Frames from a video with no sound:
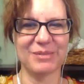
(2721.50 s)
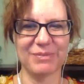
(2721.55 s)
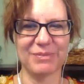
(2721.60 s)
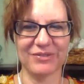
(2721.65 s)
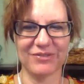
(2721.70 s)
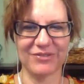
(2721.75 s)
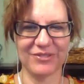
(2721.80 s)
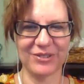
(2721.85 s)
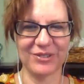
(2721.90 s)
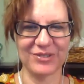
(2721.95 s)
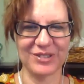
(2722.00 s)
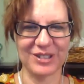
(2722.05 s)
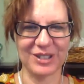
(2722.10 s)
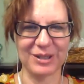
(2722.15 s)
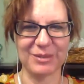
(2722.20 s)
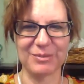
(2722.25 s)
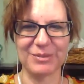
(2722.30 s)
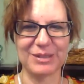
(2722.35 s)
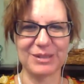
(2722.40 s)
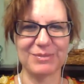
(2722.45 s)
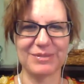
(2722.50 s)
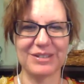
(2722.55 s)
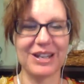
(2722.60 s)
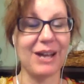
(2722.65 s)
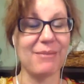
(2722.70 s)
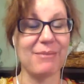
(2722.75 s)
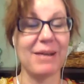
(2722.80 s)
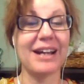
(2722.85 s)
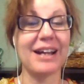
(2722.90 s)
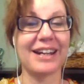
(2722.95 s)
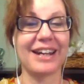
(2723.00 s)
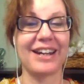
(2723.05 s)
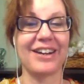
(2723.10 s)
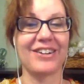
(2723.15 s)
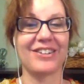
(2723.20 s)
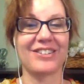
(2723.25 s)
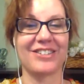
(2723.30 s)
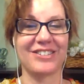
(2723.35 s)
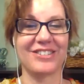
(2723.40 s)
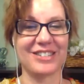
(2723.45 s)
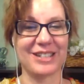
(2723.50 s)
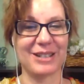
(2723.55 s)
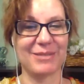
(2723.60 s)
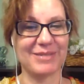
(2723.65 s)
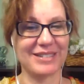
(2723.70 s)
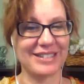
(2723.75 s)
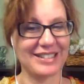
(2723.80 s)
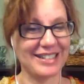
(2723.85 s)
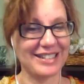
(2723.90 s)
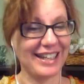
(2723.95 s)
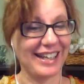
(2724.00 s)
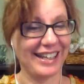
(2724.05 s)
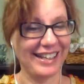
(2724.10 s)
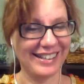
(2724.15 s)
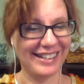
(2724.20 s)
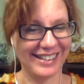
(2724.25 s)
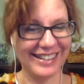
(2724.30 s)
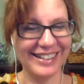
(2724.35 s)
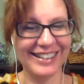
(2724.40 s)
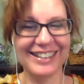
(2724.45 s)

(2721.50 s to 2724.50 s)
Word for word: a few times. Not my characters. I'm just saying.